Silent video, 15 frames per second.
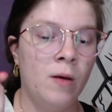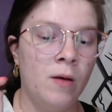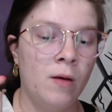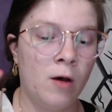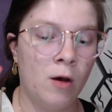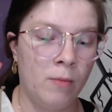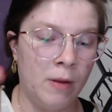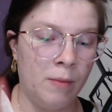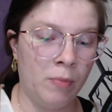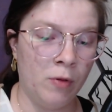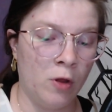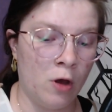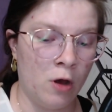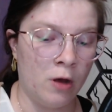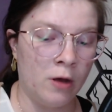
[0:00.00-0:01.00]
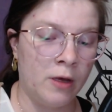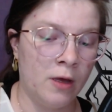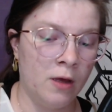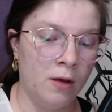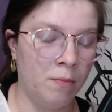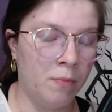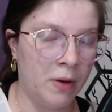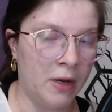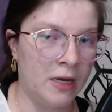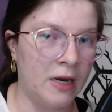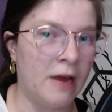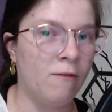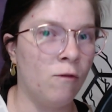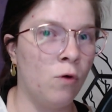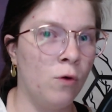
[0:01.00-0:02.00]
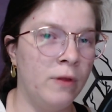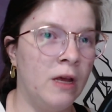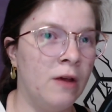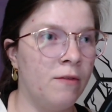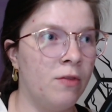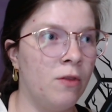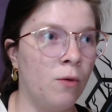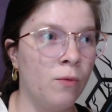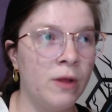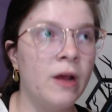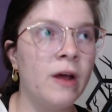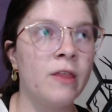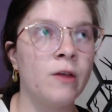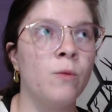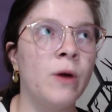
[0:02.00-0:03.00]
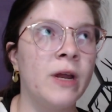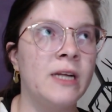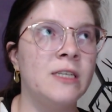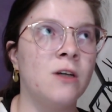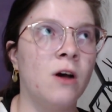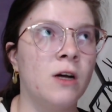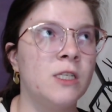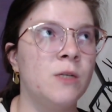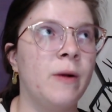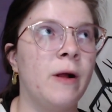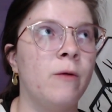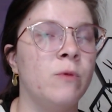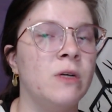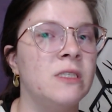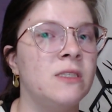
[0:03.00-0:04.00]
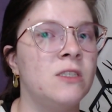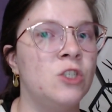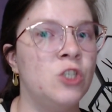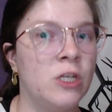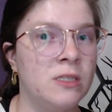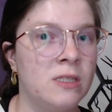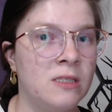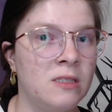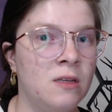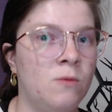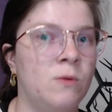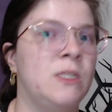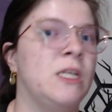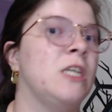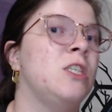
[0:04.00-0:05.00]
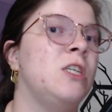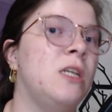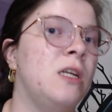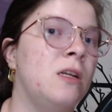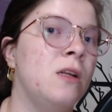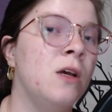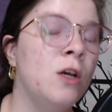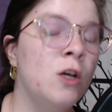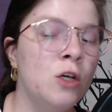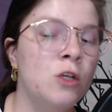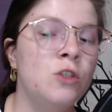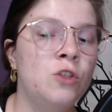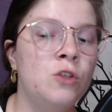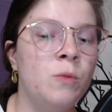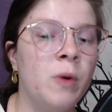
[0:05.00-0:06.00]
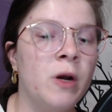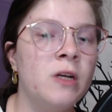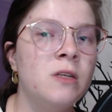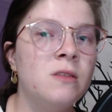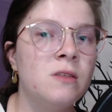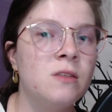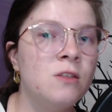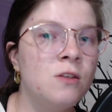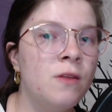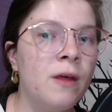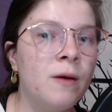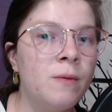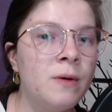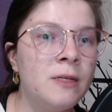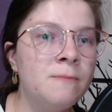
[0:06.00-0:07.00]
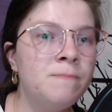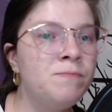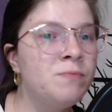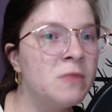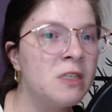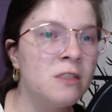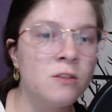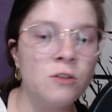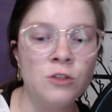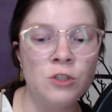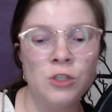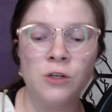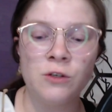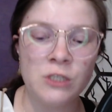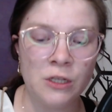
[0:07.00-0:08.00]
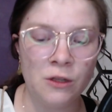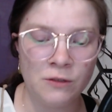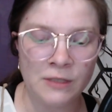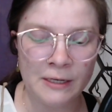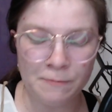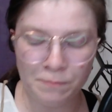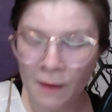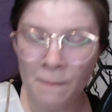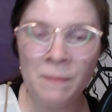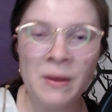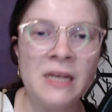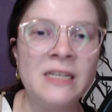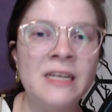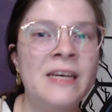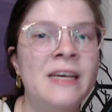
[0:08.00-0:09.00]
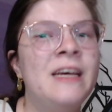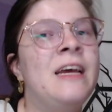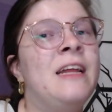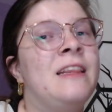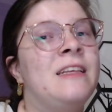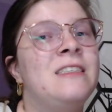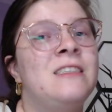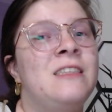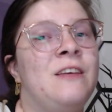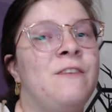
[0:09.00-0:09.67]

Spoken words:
on my blog, but the only other one I talked about was Just Listen, which actually did 2 parts to that one. So you should go check those out. But this is the